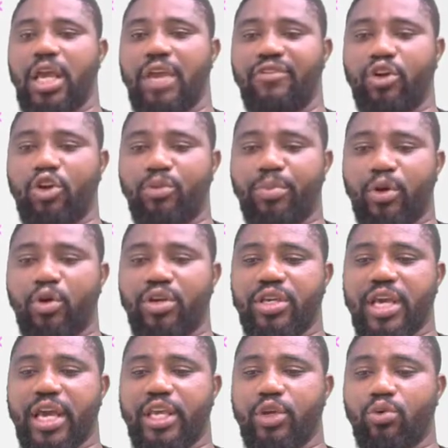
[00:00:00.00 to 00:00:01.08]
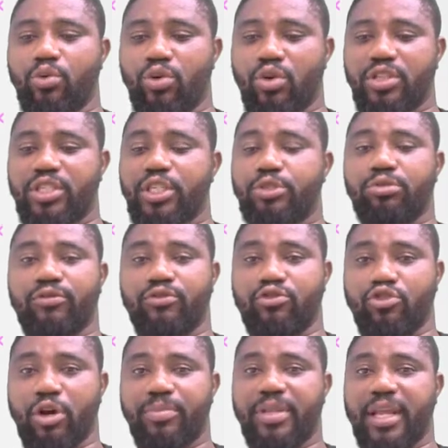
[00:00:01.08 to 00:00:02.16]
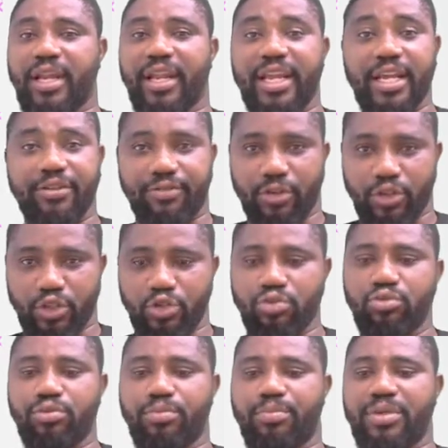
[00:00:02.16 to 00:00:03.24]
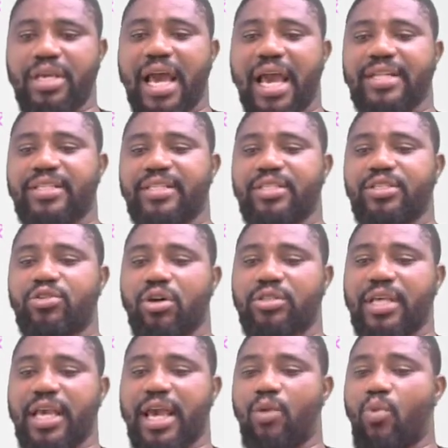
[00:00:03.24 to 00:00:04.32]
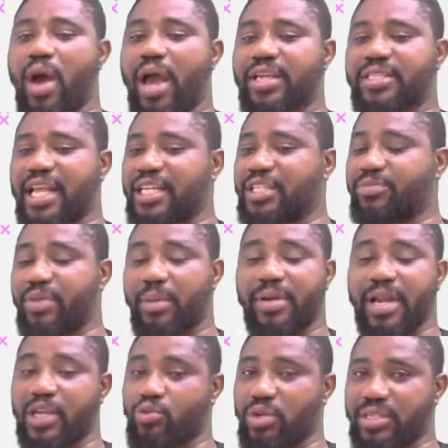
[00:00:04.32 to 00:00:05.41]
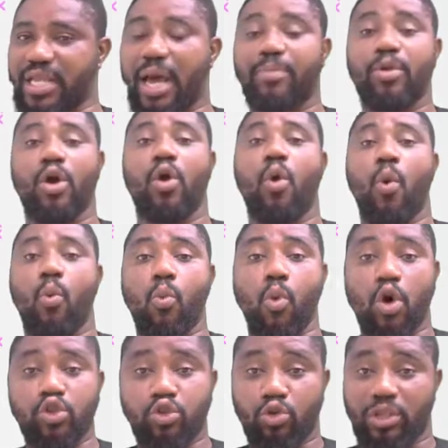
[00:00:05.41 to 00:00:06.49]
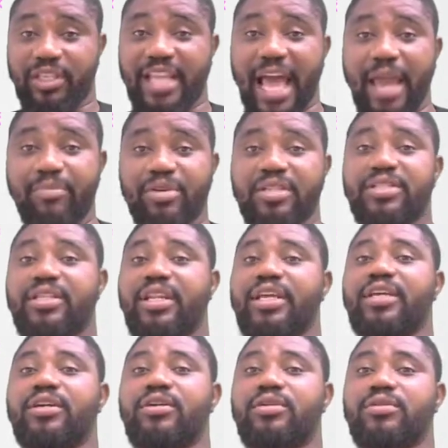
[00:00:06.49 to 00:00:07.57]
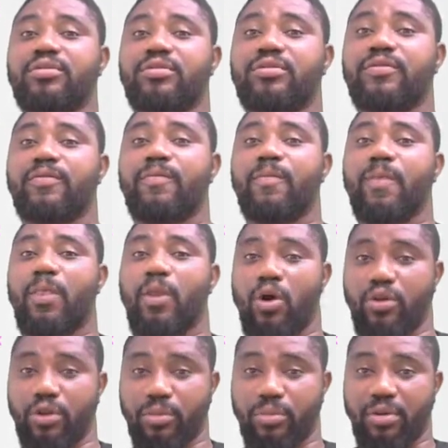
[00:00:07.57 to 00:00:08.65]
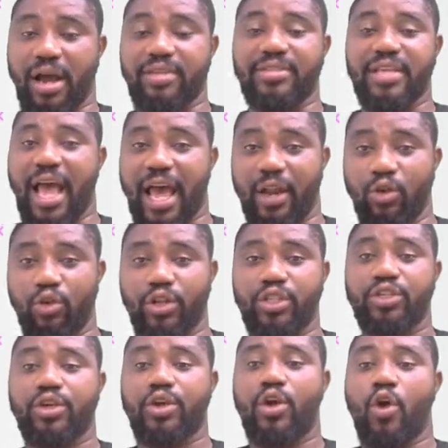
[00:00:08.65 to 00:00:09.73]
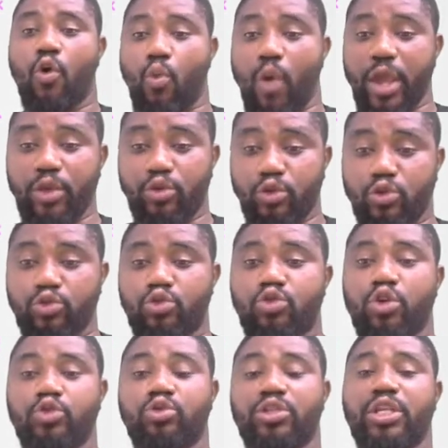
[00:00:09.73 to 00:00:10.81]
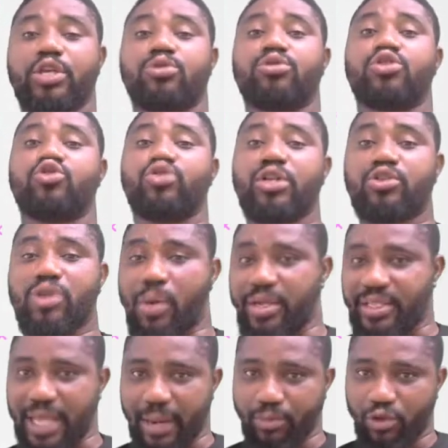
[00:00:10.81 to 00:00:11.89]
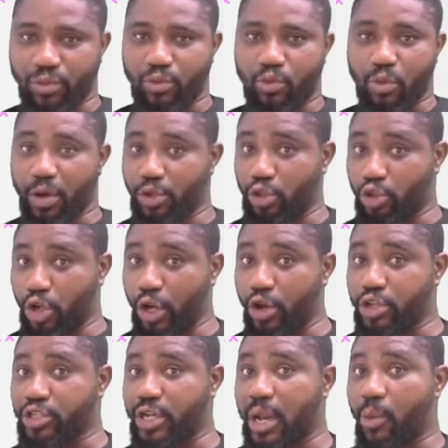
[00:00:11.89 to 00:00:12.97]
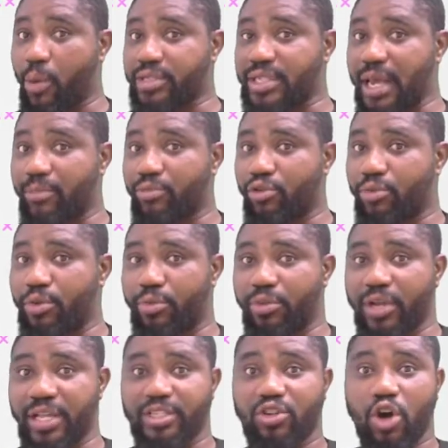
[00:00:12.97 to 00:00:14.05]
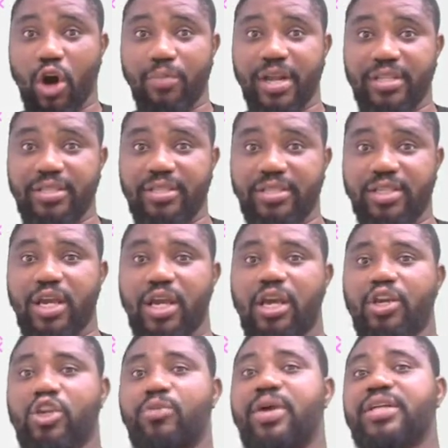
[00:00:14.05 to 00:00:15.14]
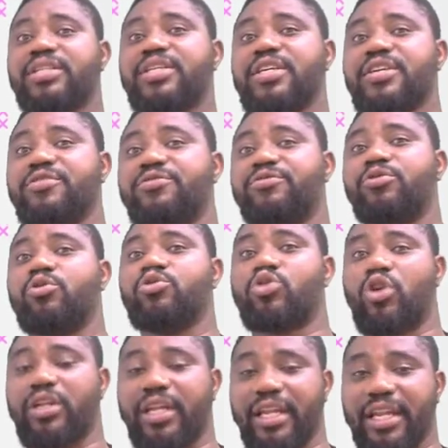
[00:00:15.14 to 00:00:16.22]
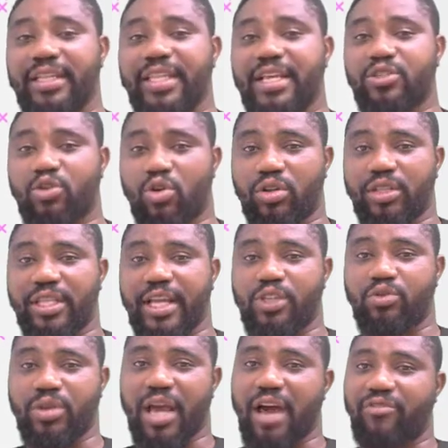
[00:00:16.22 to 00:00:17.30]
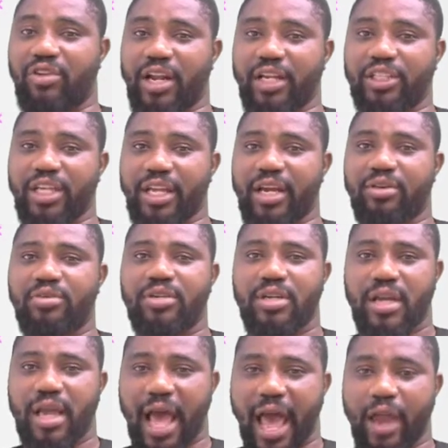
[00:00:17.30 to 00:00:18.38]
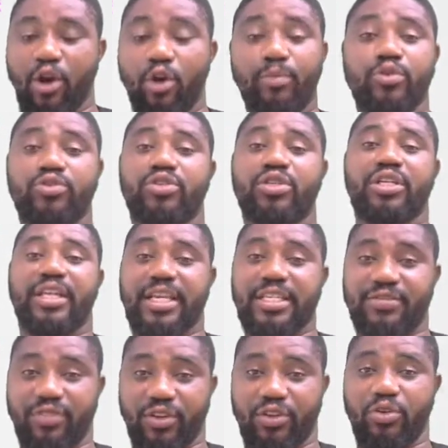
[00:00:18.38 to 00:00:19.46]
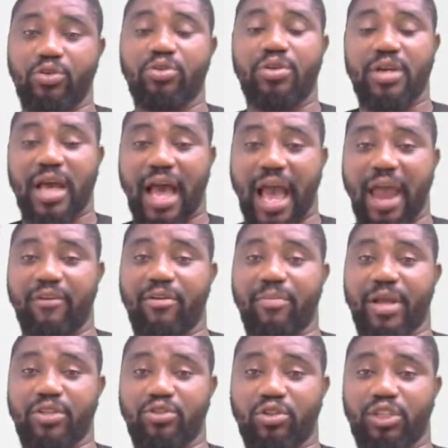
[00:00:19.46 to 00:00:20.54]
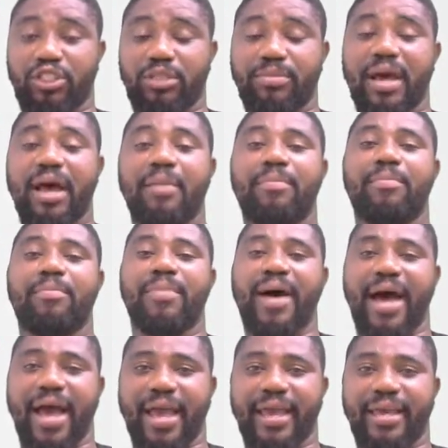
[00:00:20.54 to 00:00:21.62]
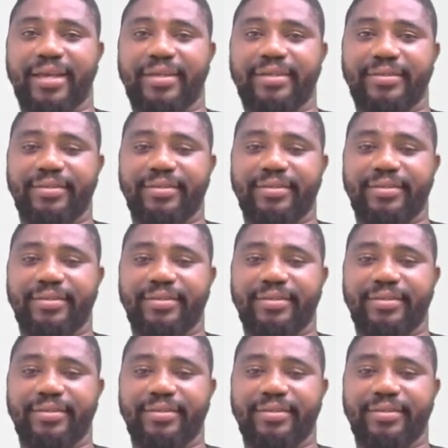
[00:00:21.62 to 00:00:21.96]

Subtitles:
If you look below here, you will notice we've dropped a link for you, bit.ly/PrepclassWhatsApp. Want to type this link on your browser and load it. When you do so, it will take you straight to our WhatsApp group. When you join us on our WhatsApp group, you'll be getting updates, you'll be getting infos on the latest content we have on our channel. I hope you see the next video. I remain Stochima. Bye.